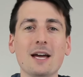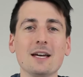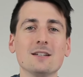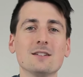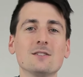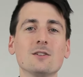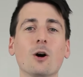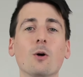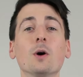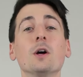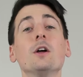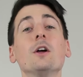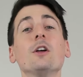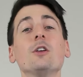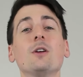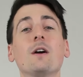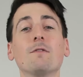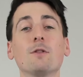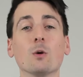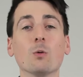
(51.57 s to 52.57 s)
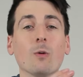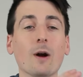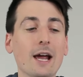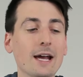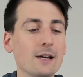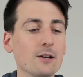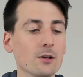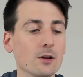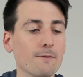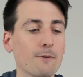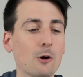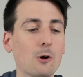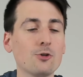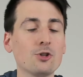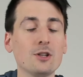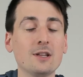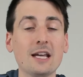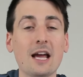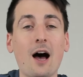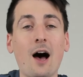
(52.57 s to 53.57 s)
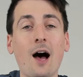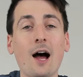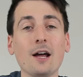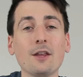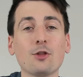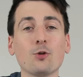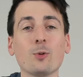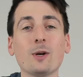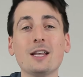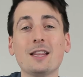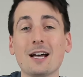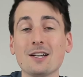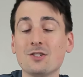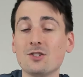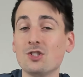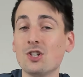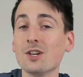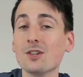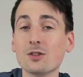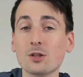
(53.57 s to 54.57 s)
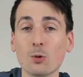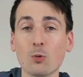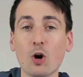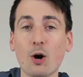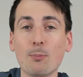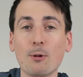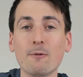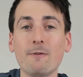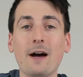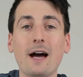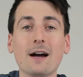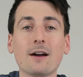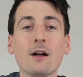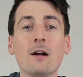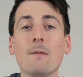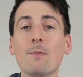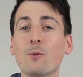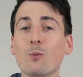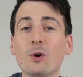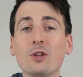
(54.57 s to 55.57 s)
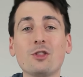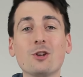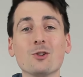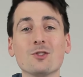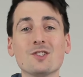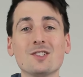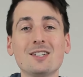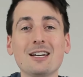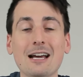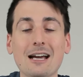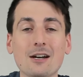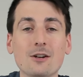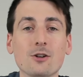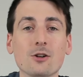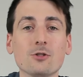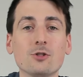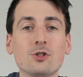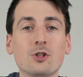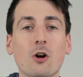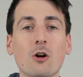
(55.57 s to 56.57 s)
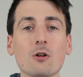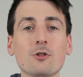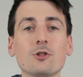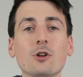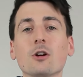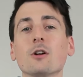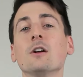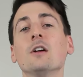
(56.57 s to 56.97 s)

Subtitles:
So you have the regular version, the i3, that's just the RoboVac with your standard charger.